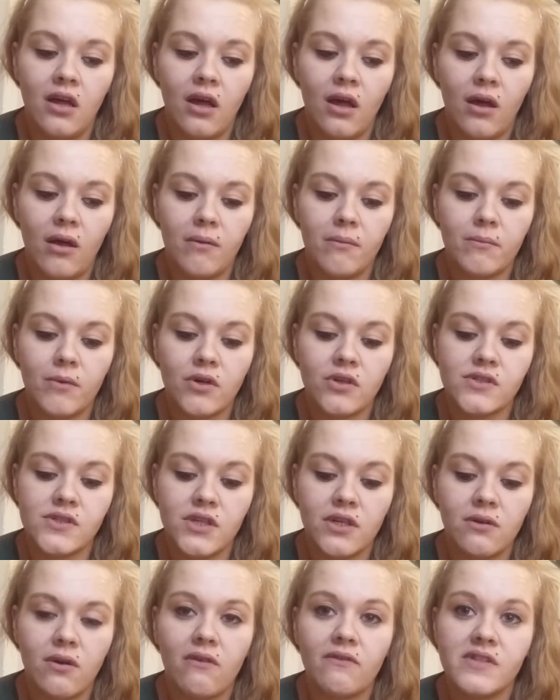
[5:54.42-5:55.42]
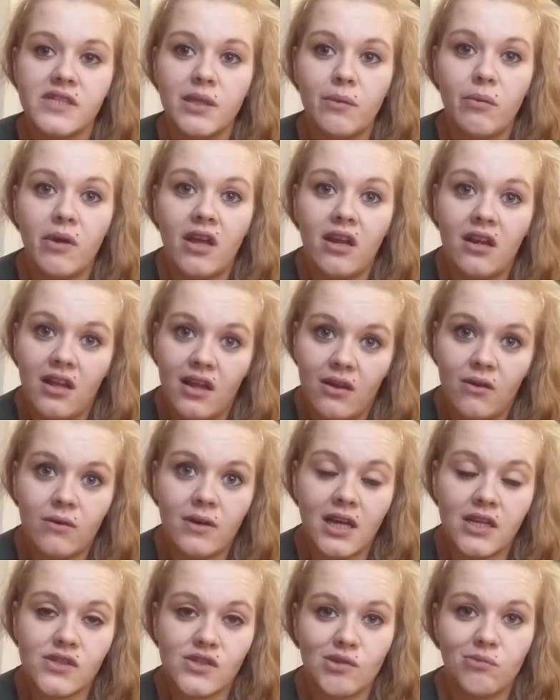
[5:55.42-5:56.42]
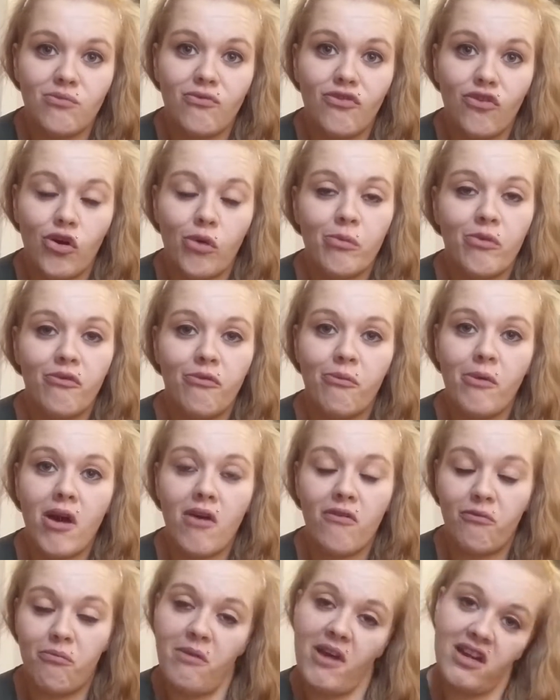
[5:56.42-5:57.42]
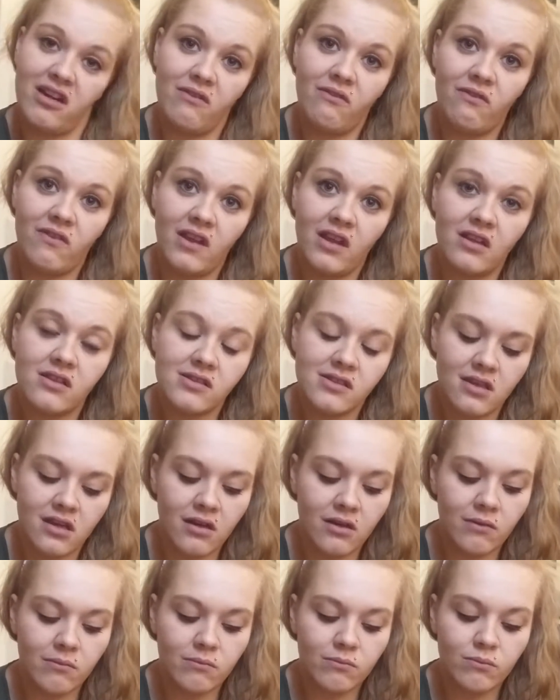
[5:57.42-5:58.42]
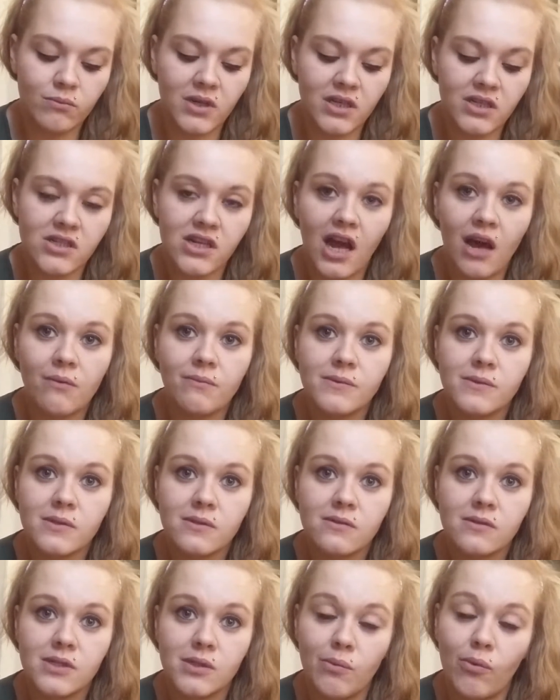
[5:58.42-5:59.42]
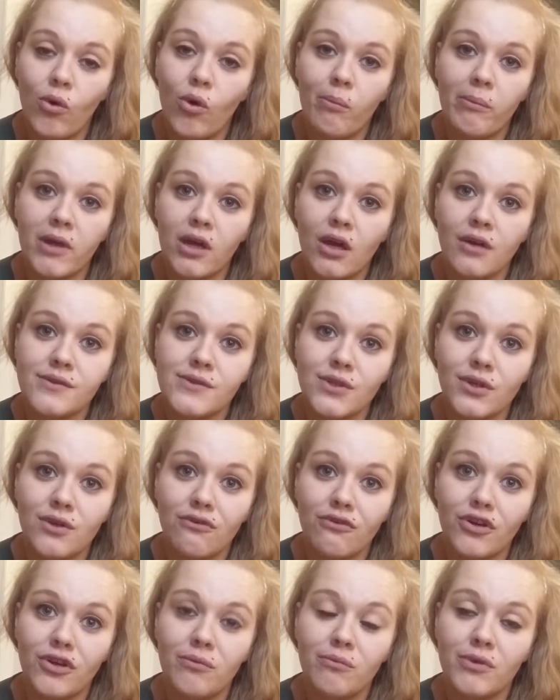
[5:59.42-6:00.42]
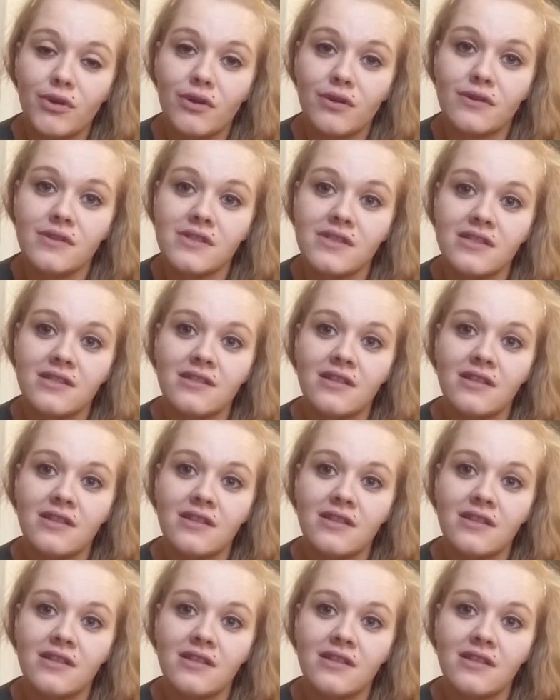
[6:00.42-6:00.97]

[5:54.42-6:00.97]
I do, obviously, being ill, get some form of benefit, which helps support me go to group, because